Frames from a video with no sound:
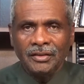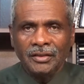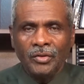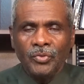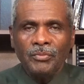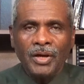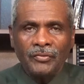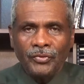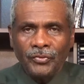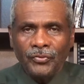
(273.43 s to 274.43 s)
that we might
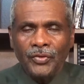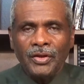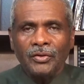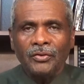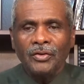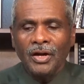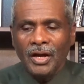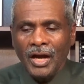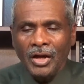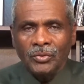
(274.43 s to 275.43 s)
fulfill
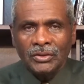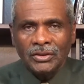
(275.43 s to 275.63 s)
our